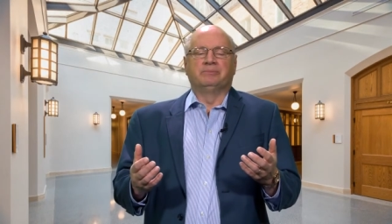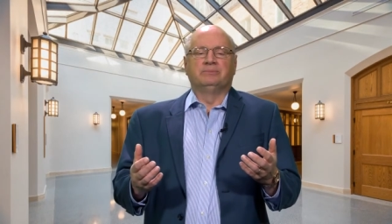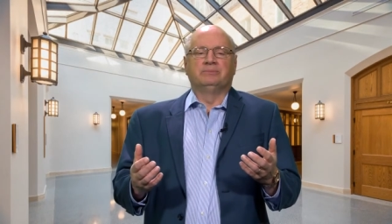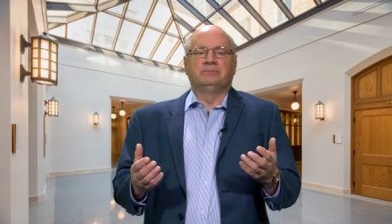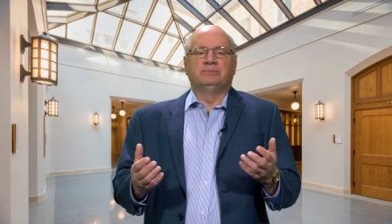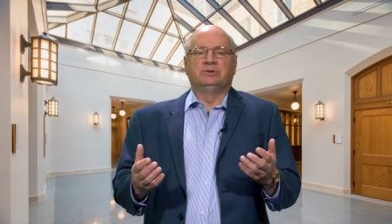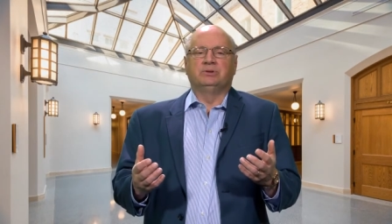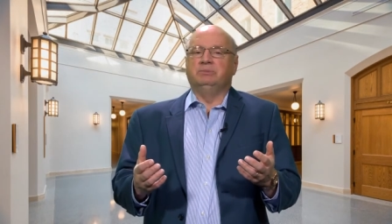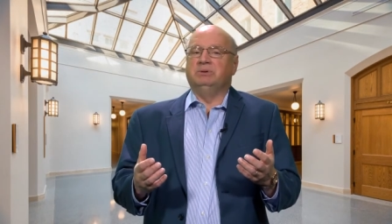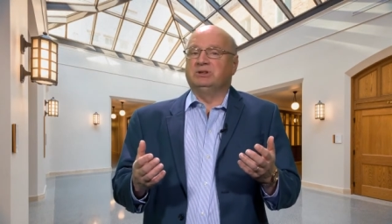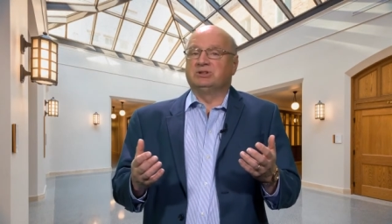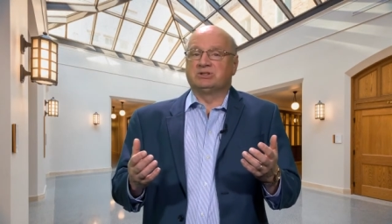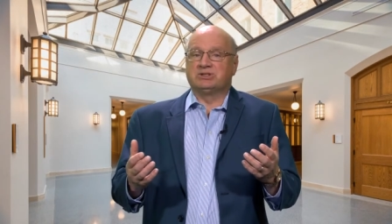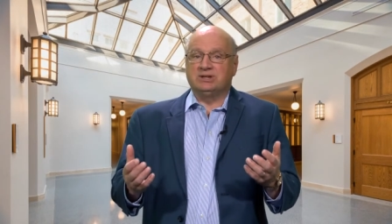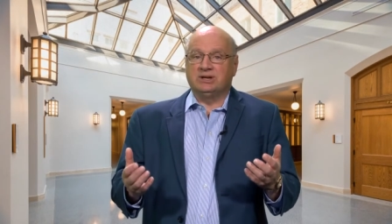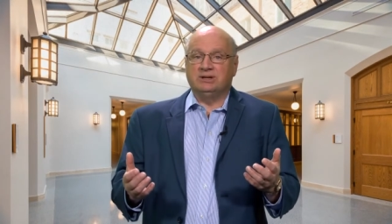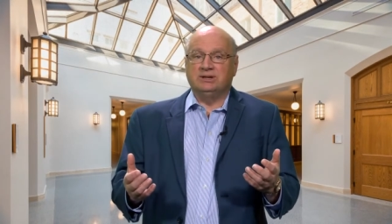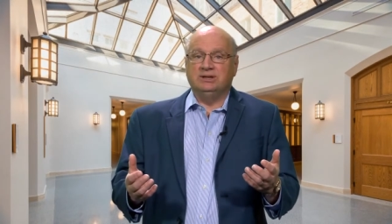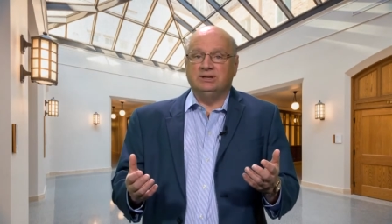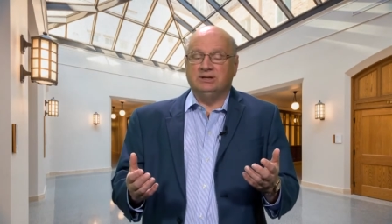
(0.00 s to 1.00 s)
to be
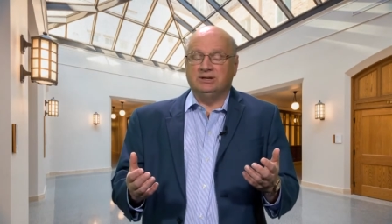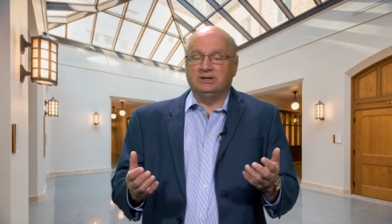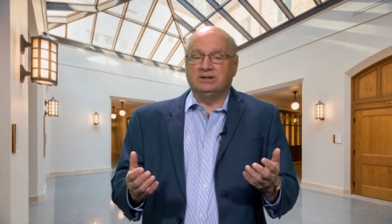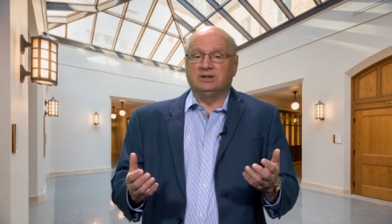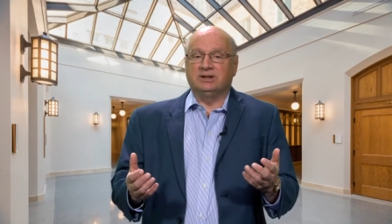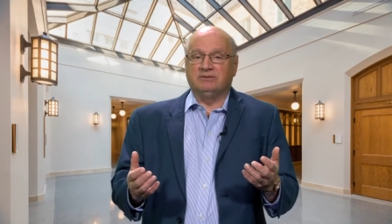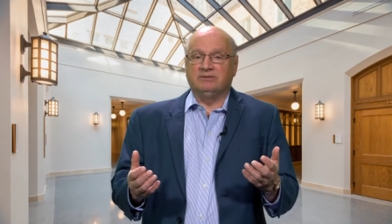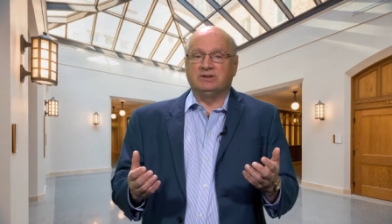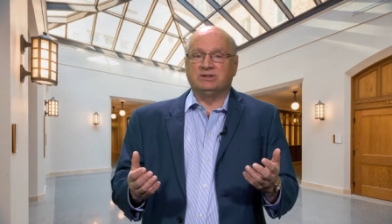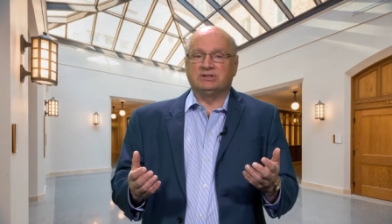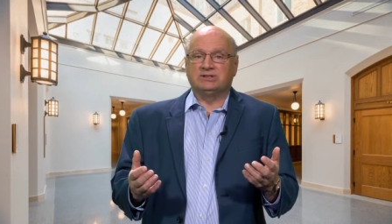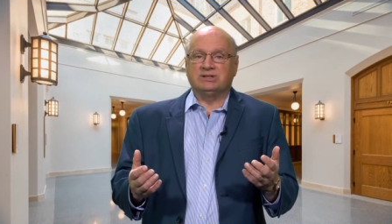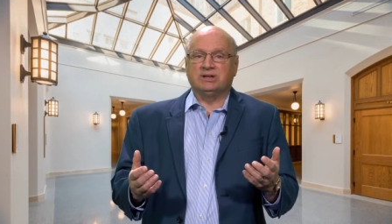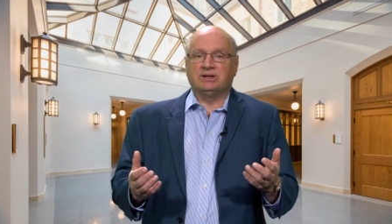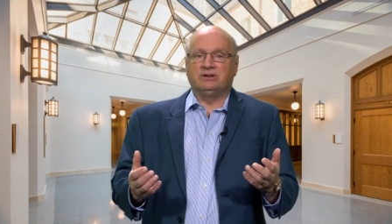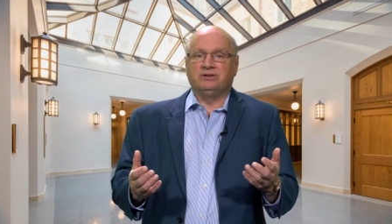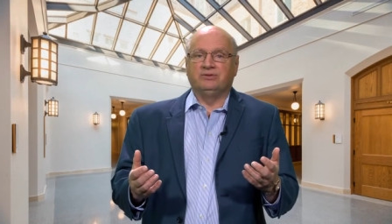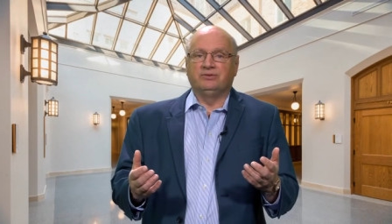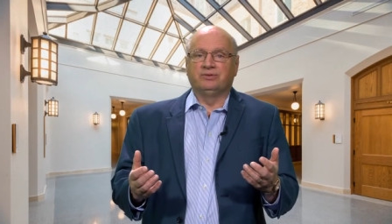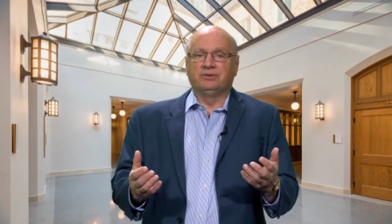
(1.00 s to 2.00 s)
studied in and of
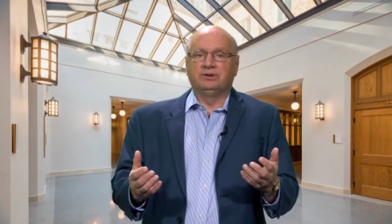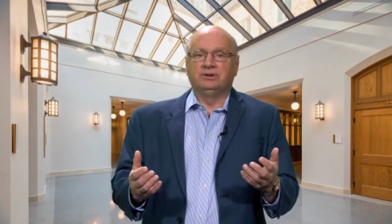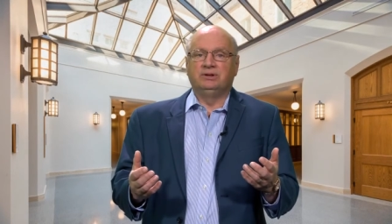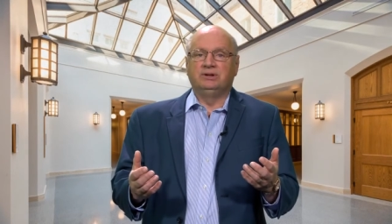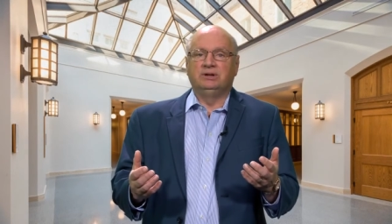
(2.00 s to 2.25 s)
itself,